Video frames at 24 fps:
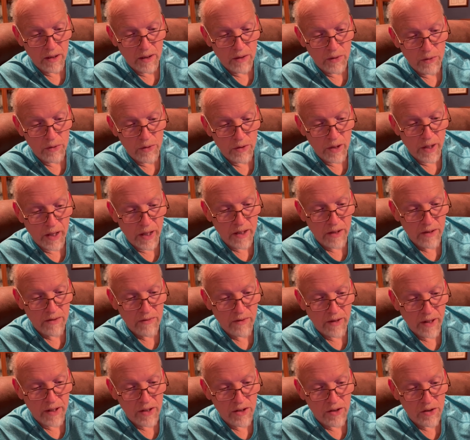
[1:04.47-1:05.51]
who
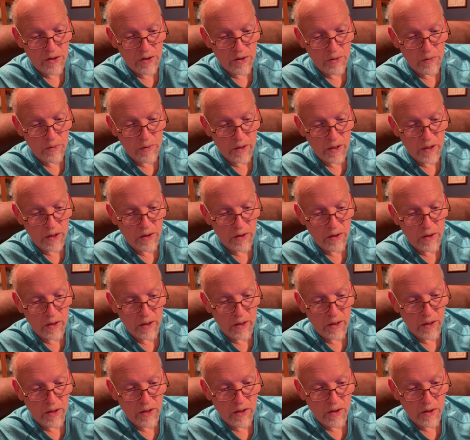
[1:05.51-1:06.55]
satisfies you with
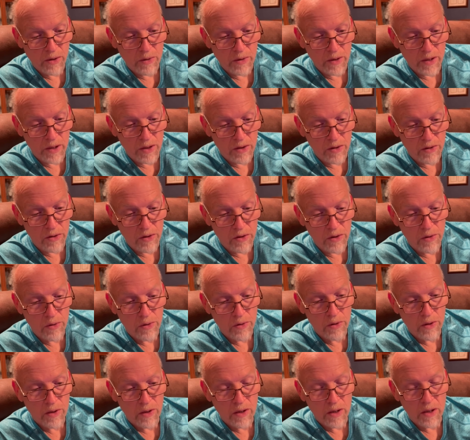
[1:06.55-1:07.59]
good so that your
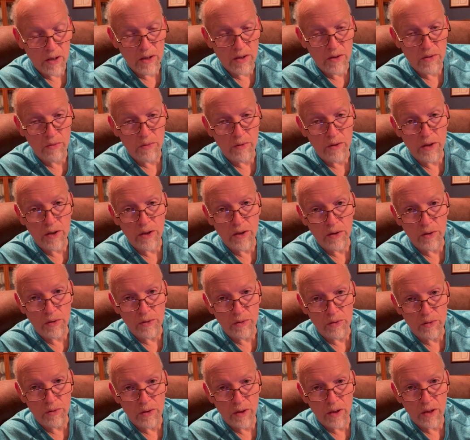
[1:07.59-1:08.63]
youth is
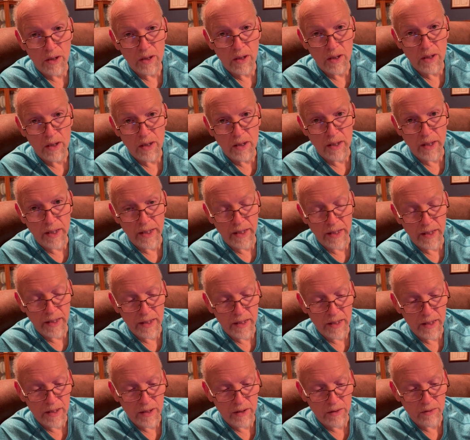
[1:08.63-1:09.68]
renewed like the
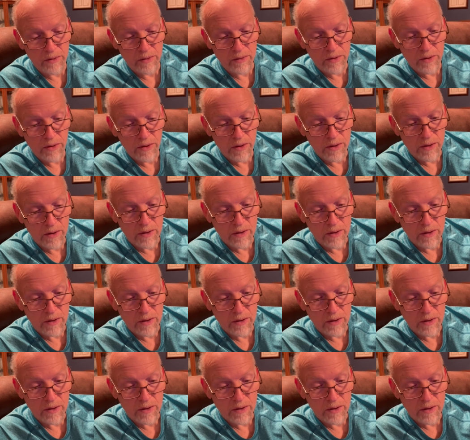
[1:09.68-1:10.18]
eagles.